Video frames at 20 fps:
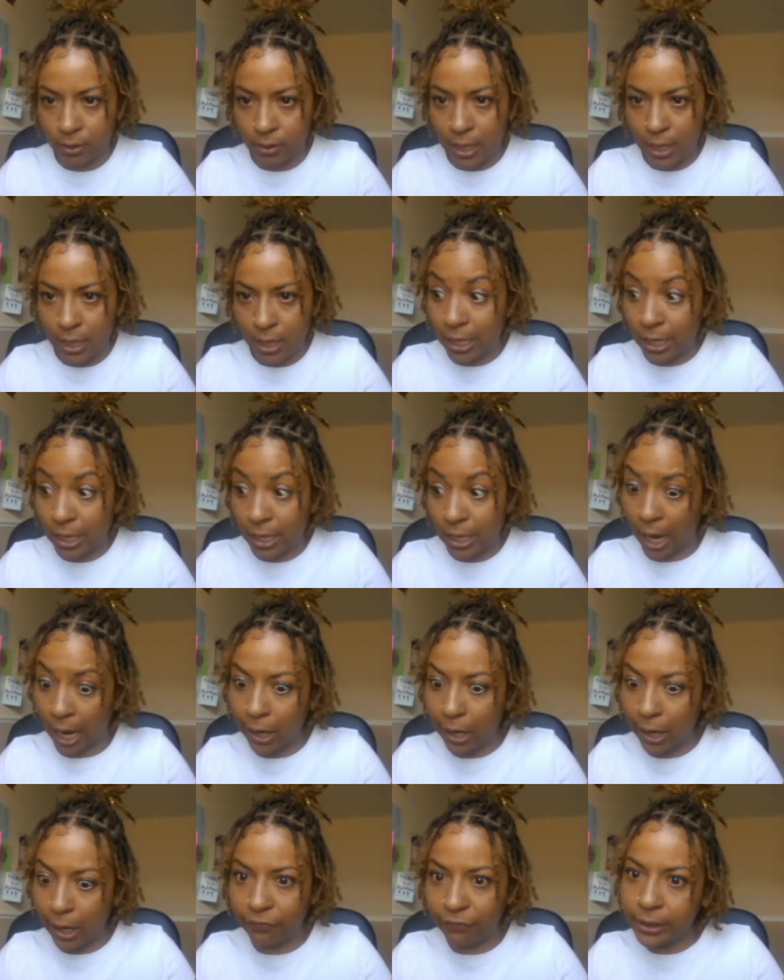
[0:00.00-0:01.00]
And I'm
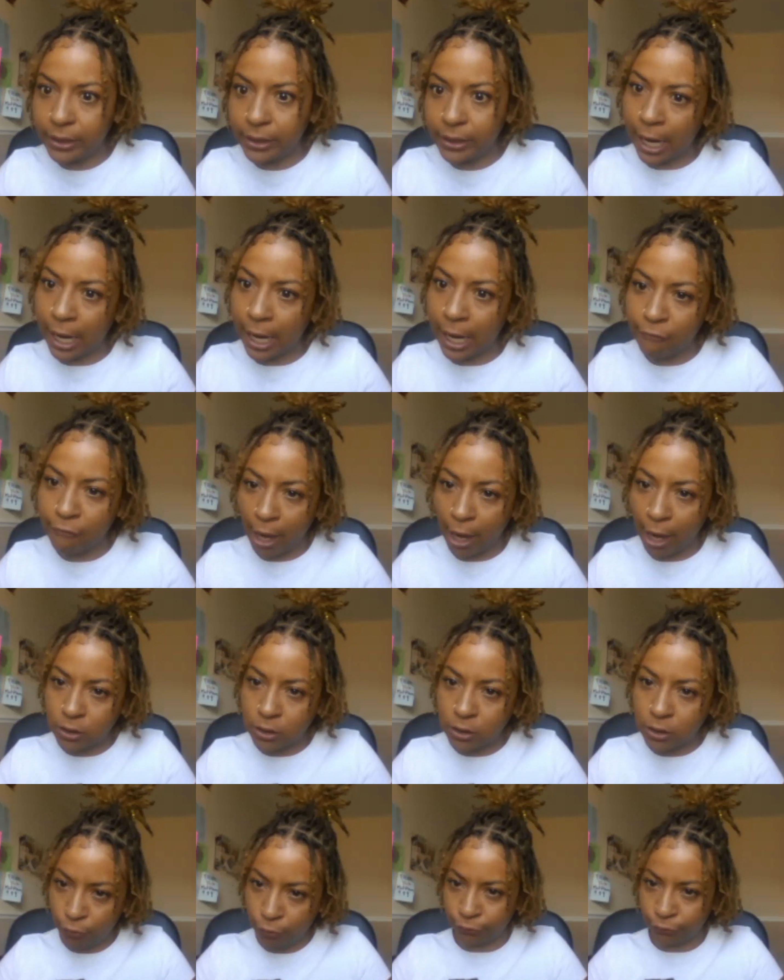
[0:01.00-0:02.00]
tired of eating air
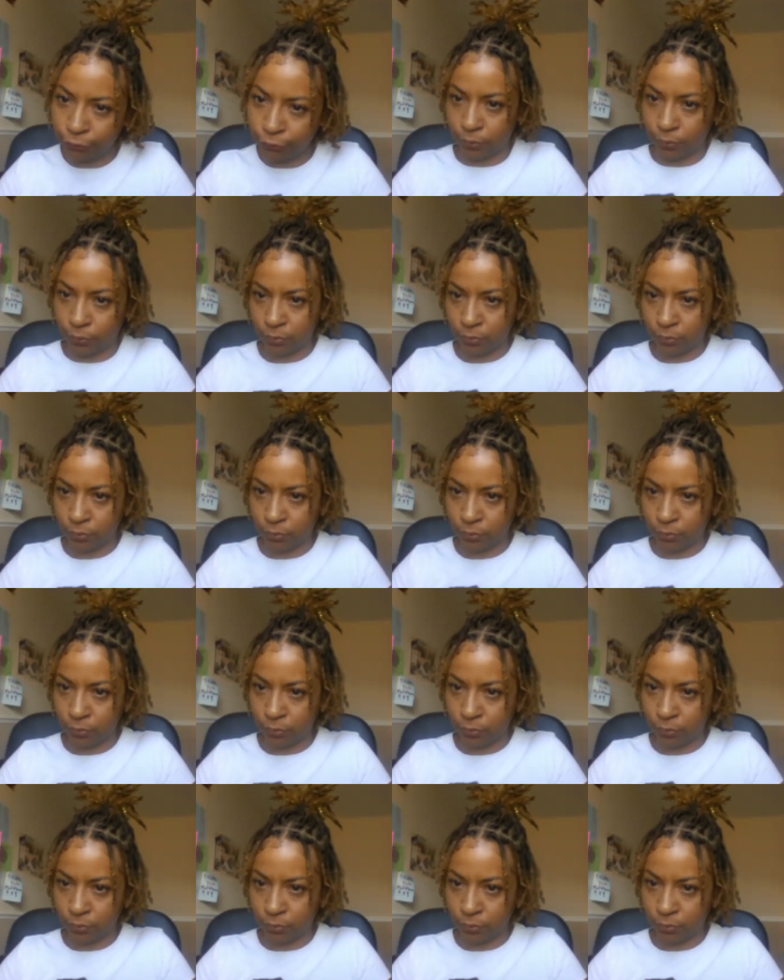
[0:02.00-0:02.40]
fried tofu.